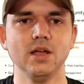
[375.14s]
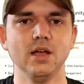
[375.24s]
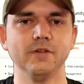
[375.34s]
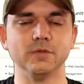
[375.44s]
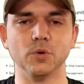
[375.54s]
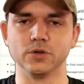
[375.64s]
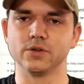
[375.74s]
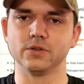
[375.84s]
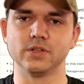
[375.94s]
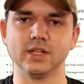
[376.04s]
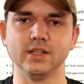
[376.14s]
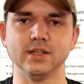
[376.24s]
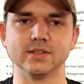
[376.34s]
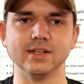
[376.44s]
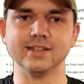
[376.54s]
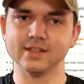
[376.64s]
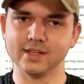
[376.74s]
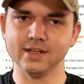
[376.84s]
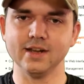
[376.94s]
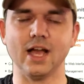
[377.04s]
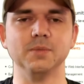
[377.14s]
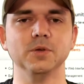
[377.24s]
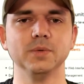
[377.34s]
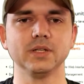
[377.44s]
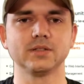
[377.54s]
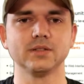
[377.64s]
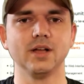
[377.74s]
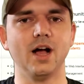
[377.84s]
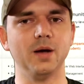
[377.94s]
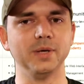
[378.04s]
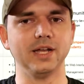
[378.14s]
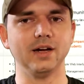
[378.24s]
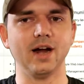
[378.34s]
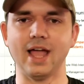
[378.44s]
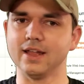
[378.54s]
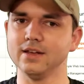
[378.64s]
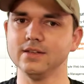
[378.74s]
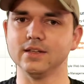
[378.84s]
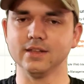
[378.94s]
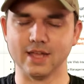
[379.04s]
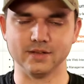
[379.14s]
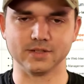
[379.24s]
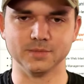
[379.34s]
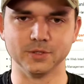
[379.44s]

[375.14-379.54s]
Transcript: for more shows like these. Until then, I'm Ubix. I'll be here hacking till the cows come home.